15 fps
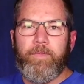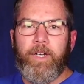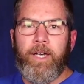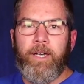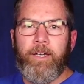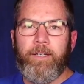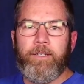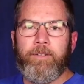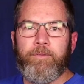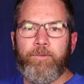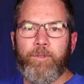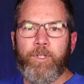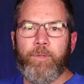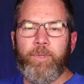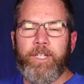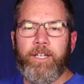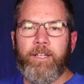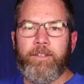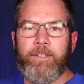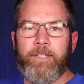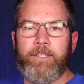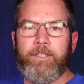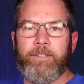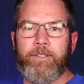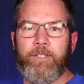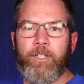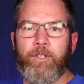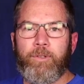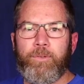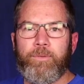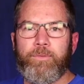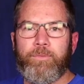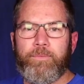And really began thinking, you know,